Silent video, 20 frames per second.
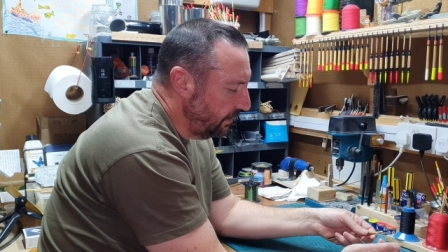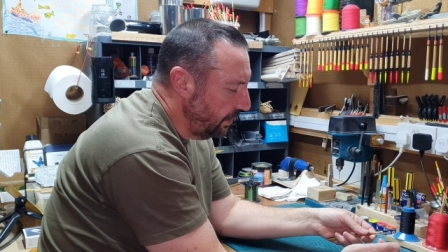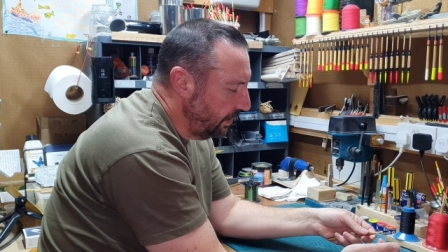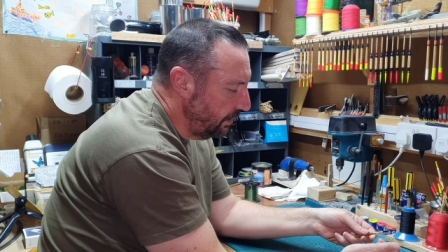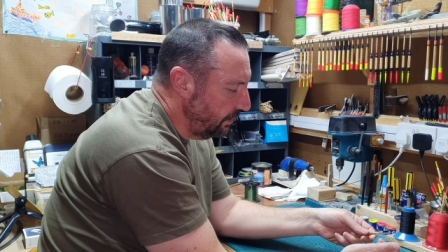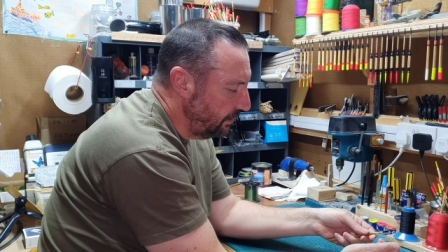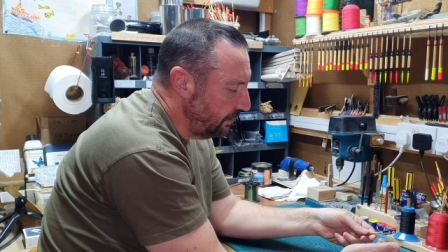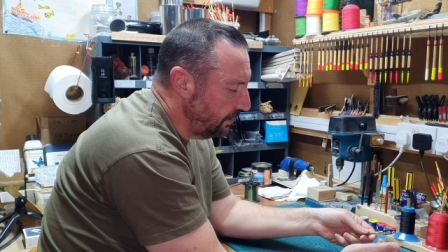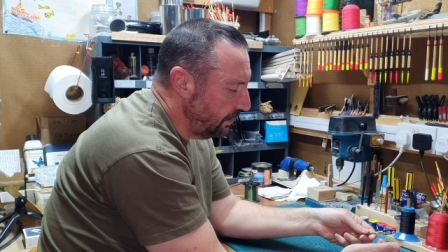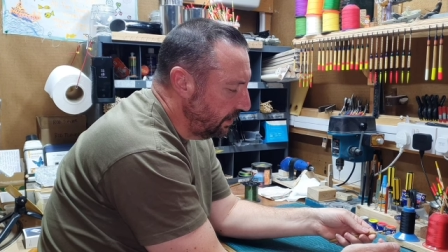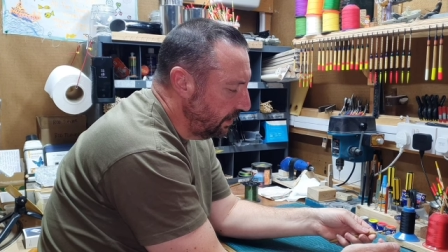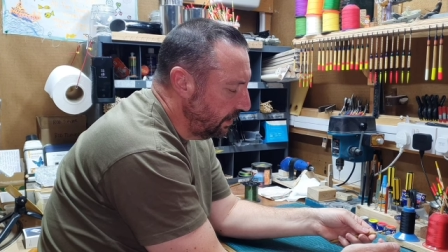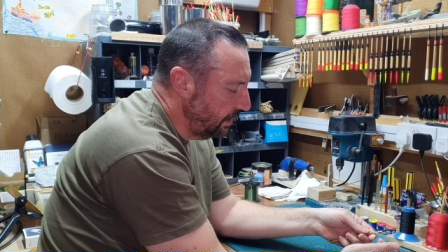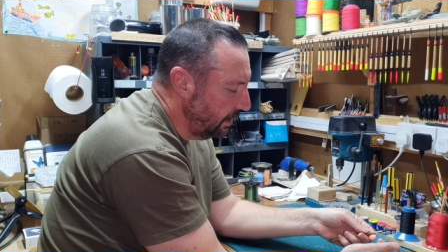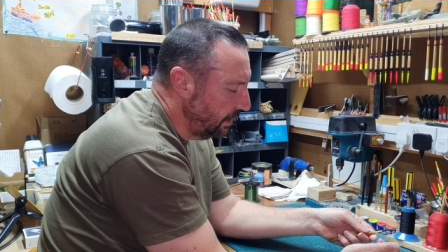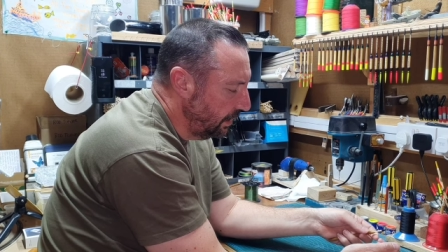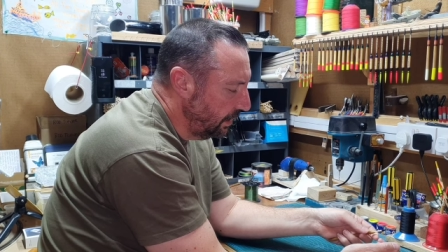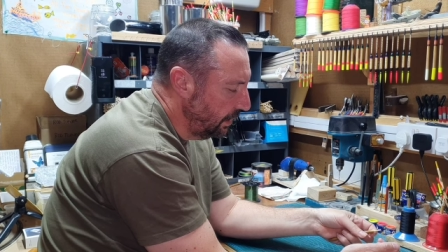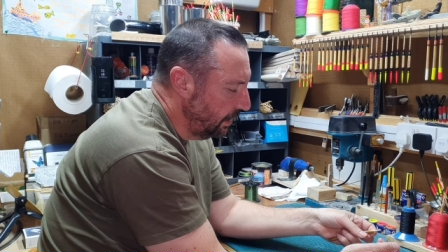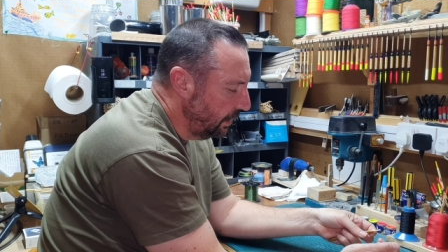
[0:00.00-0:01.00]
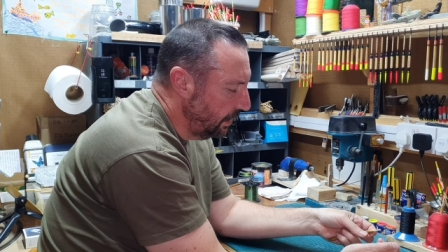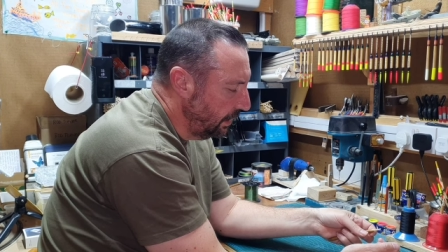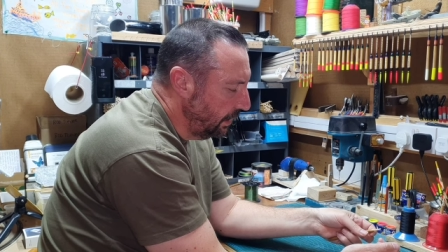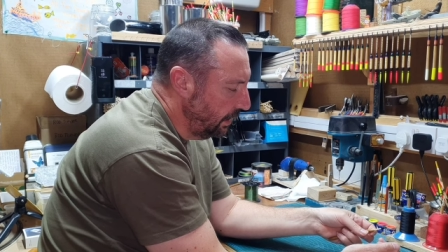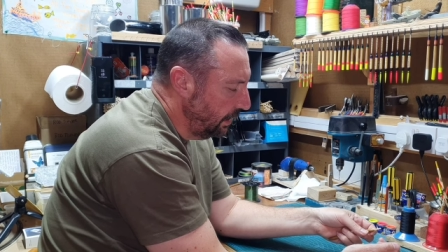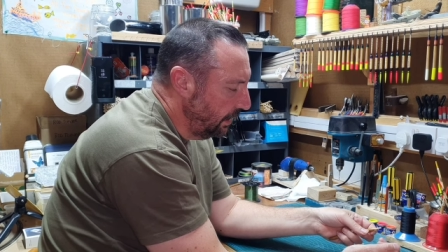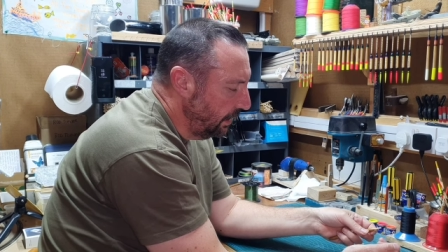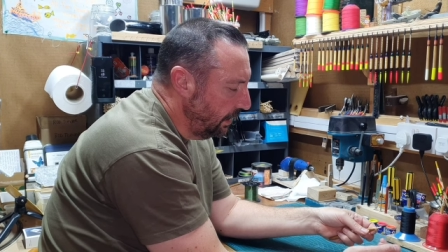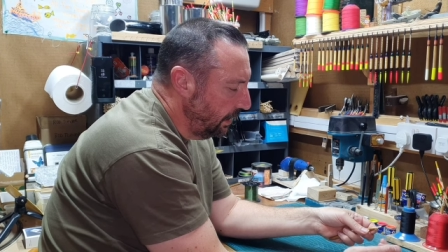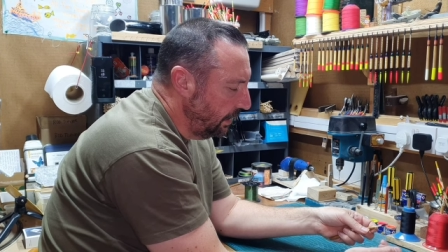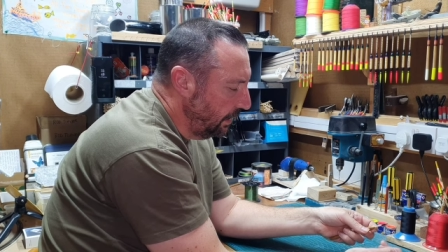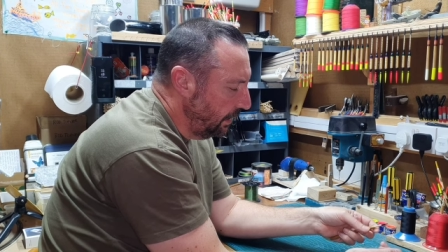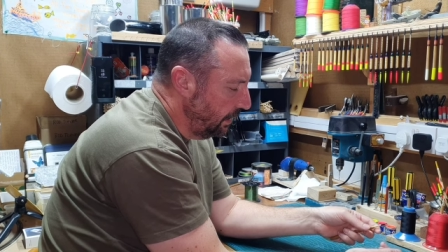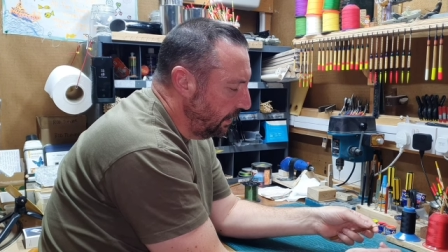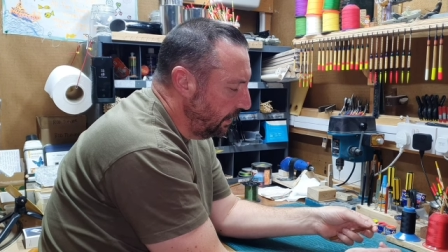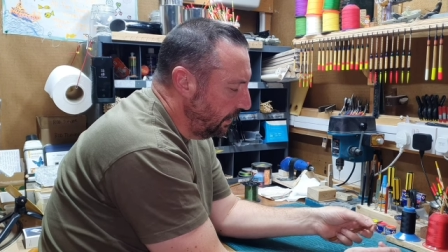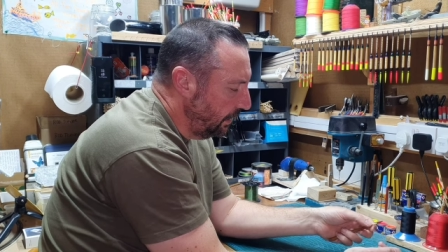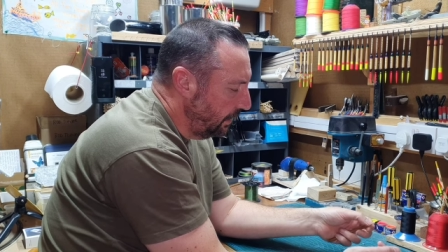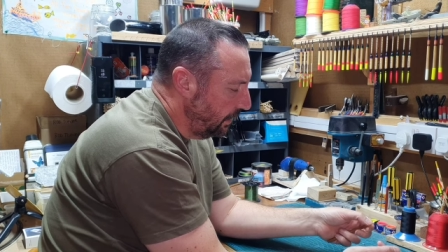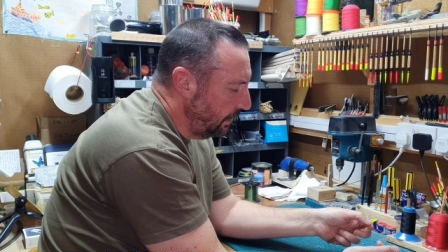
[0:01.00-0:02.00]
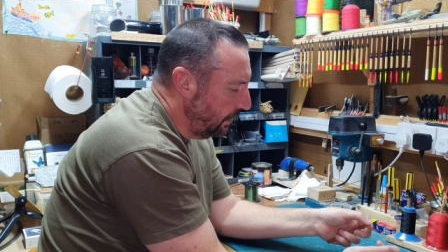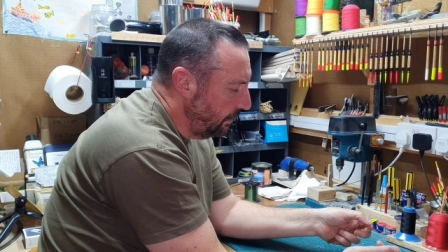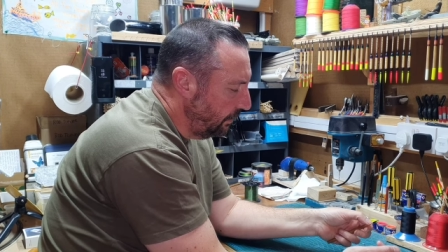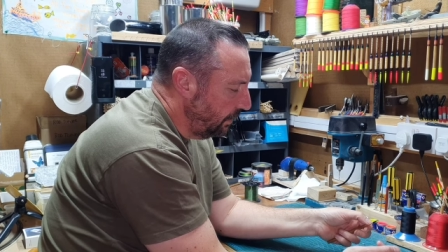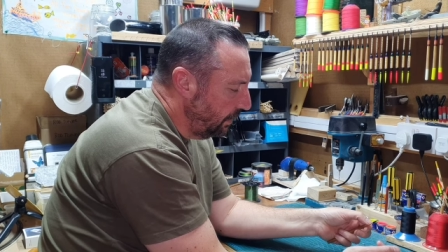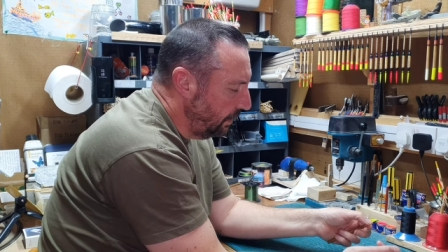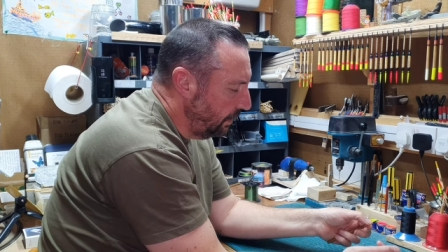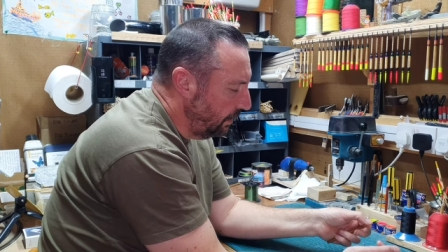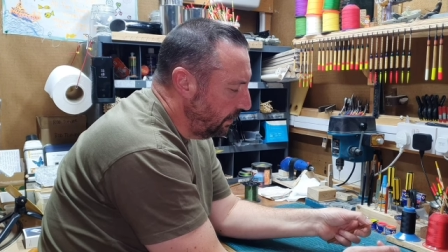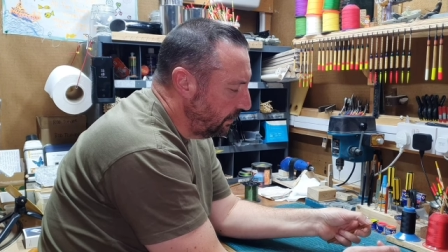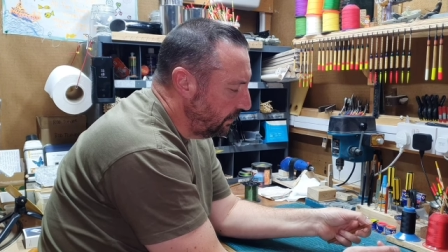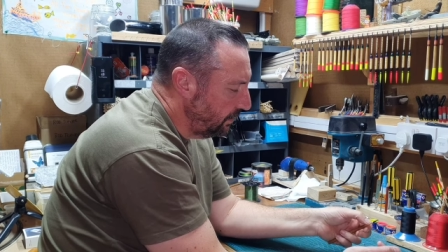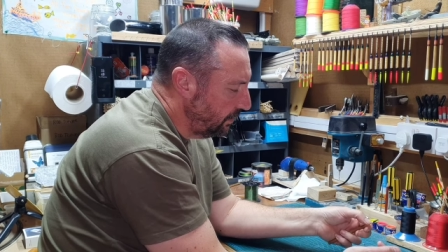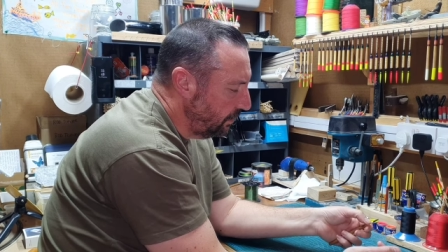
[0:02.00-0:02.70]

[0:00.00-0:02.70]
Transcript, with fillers: those. There we are,